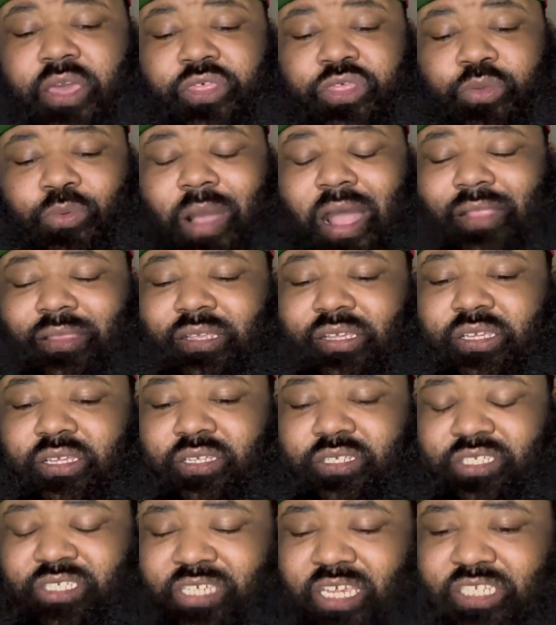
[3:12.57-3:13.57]
Throughout
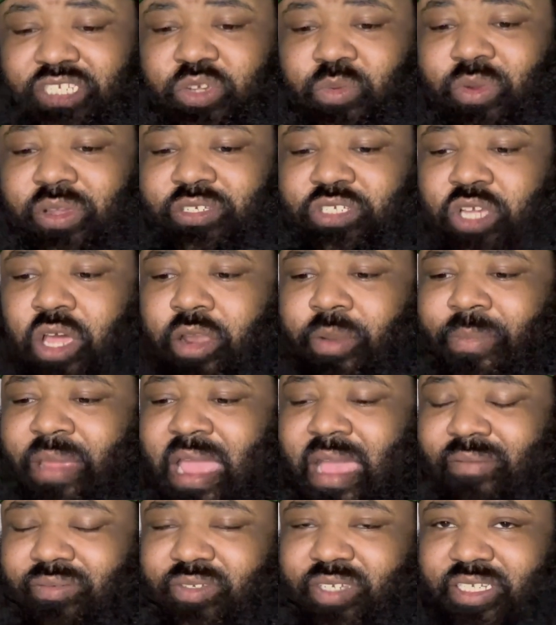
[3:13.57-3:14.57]
the season, we saw them
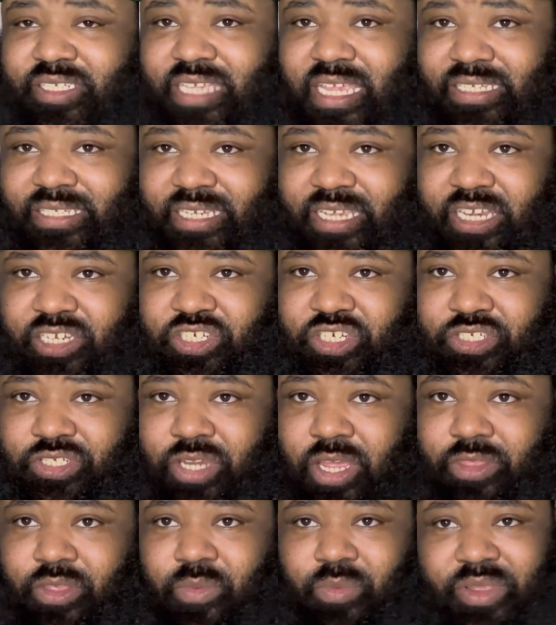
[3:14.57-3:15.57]
have success against
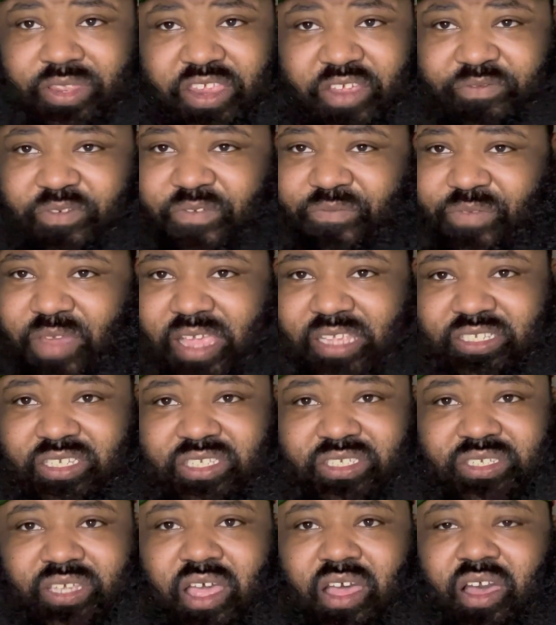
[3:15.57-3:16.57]
each other with different
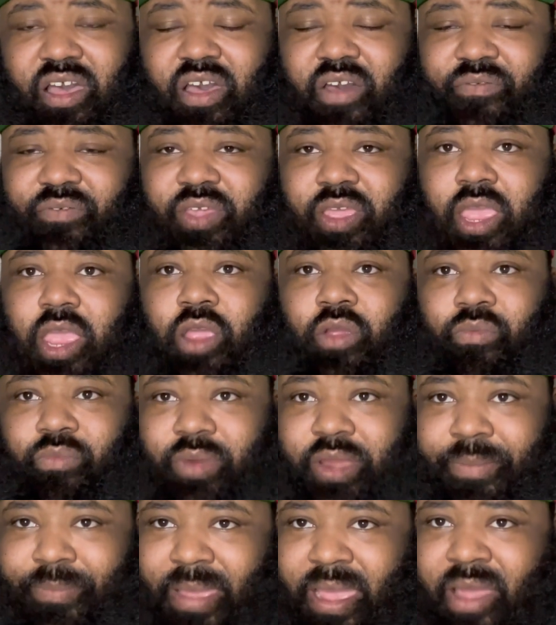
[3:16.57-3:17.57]
phases of
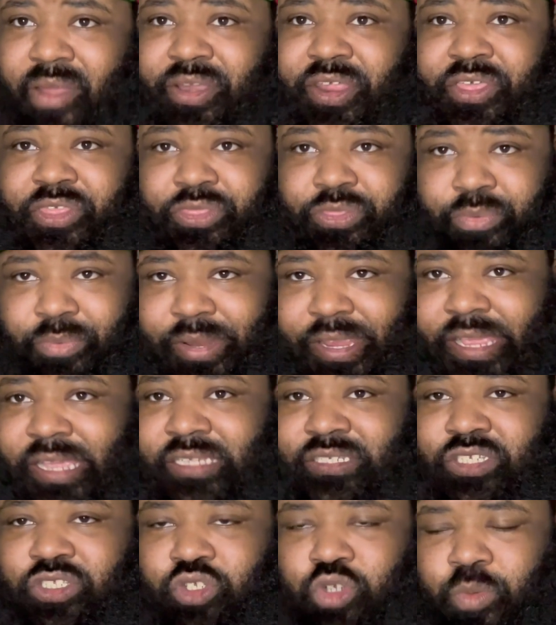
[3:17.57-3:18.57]
rebounding,
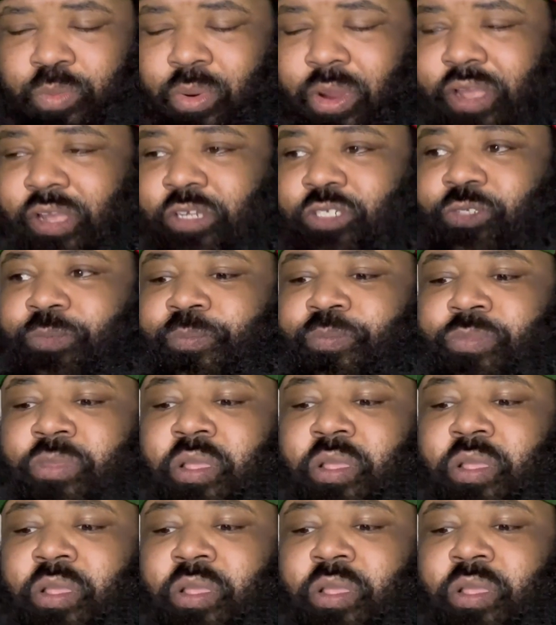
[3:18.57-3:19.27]
threes, and two-pointers.